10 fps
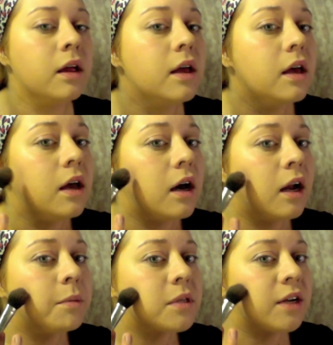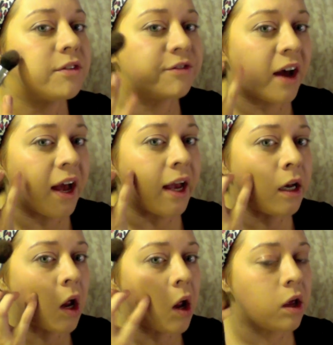But I'm just going to find,
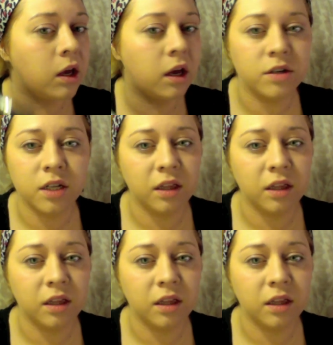there's a lot of ways